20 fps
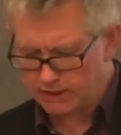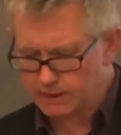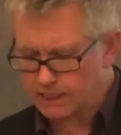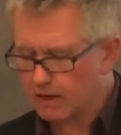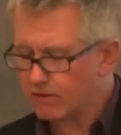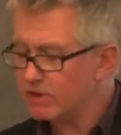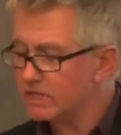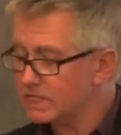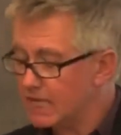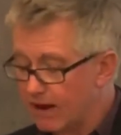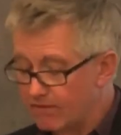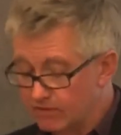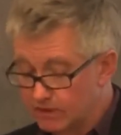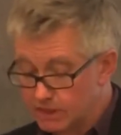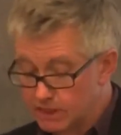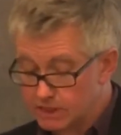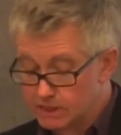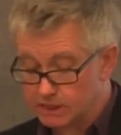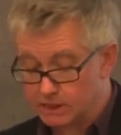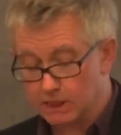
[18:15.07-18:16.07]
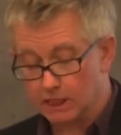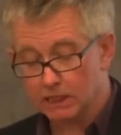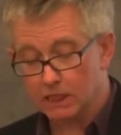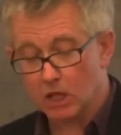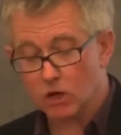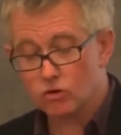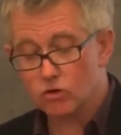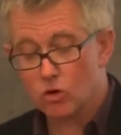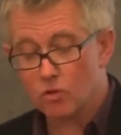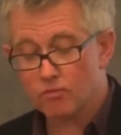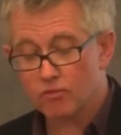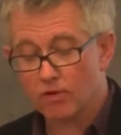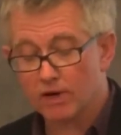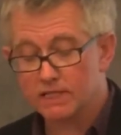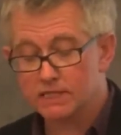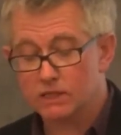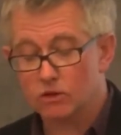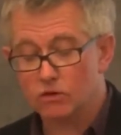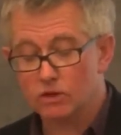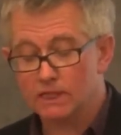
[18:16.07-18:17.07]
there is evidence that local
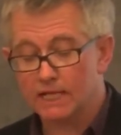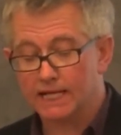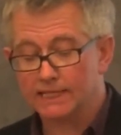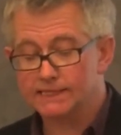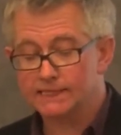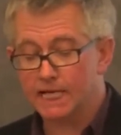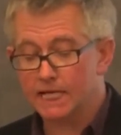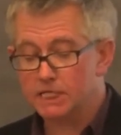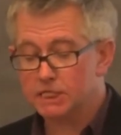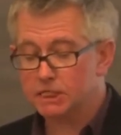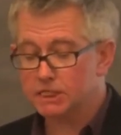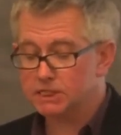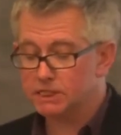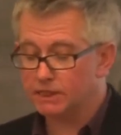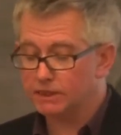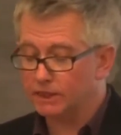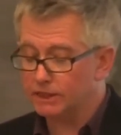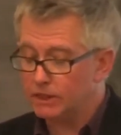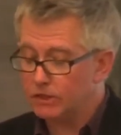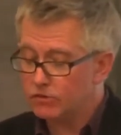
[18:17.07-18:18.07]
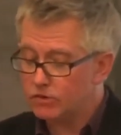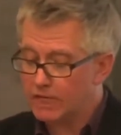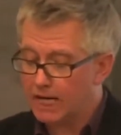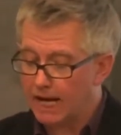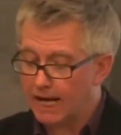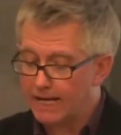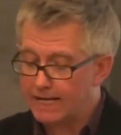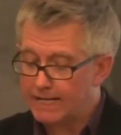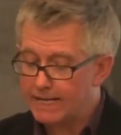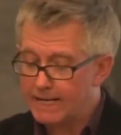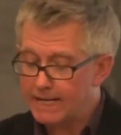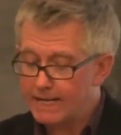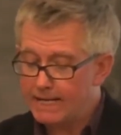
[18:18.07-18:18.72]
press organisations in the UK